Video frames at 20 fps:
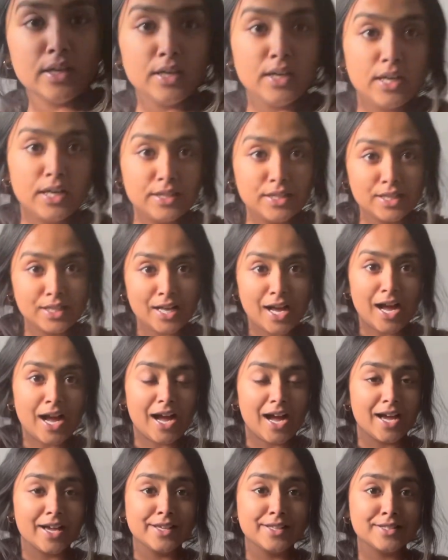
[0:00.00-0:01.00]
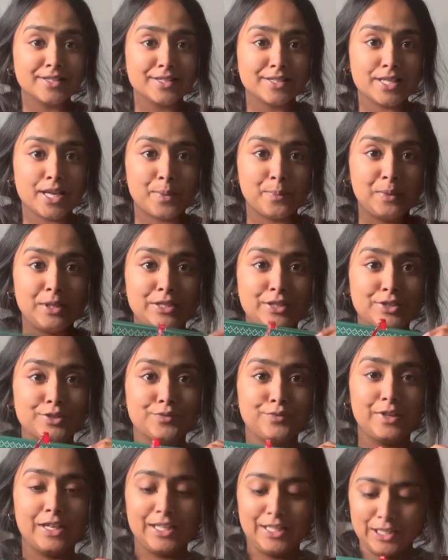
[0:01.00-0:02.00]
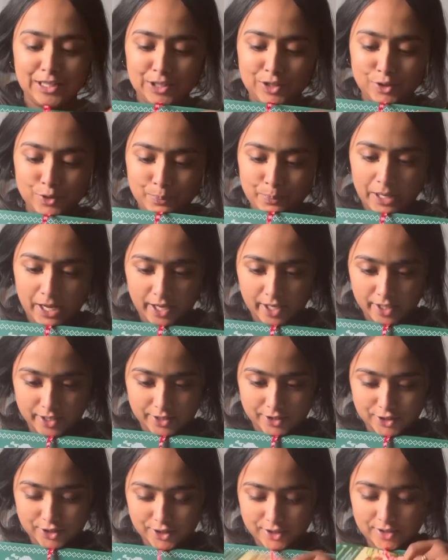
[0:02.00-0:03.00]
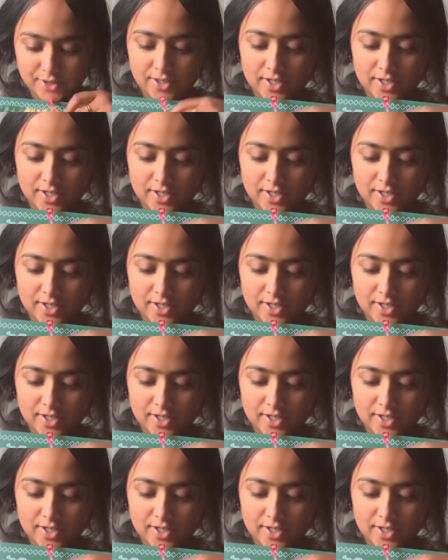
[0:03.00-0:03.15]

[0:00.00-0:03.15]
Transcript: And then Heinz sent me this really cute package